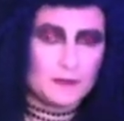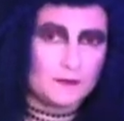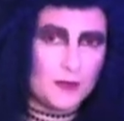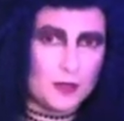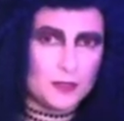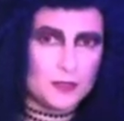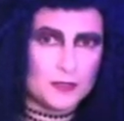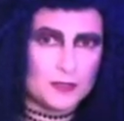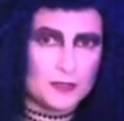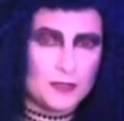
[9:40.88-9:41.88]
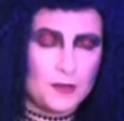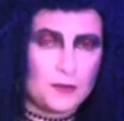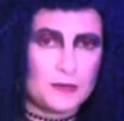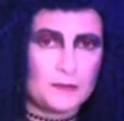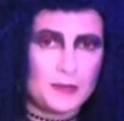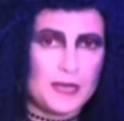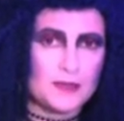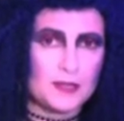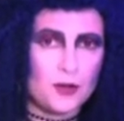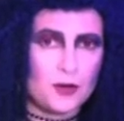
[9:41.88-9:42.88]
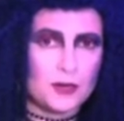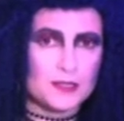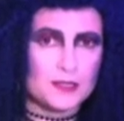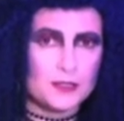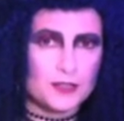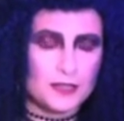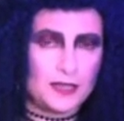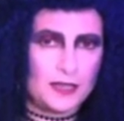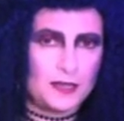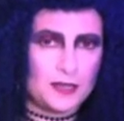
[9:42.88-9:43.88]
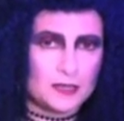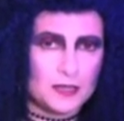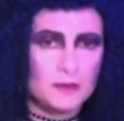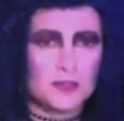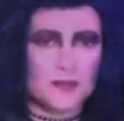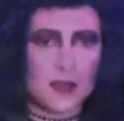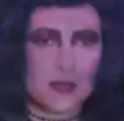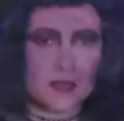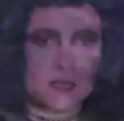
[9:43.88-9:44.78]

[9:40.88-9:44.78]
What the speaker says: the verse and we're gonna play the chorus and you're gonna hear how similar they are.